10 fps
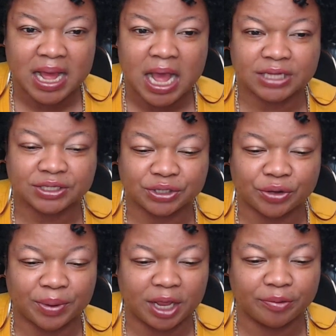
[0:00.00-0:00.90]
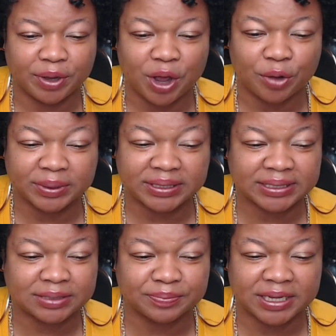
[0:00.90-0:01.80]
And so here we go with
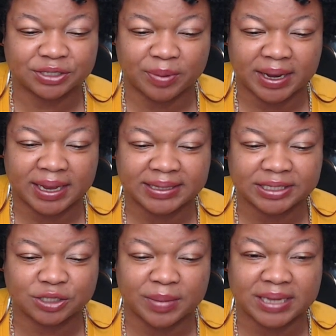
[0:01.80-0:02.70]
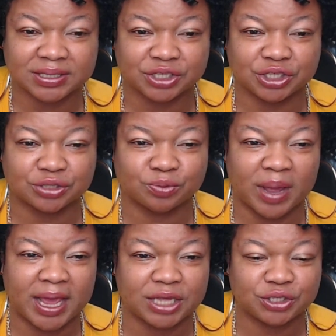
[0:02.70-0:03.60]
this mess right here. This mess is just
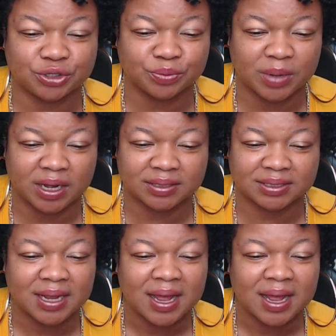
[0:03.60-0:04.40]
way too much.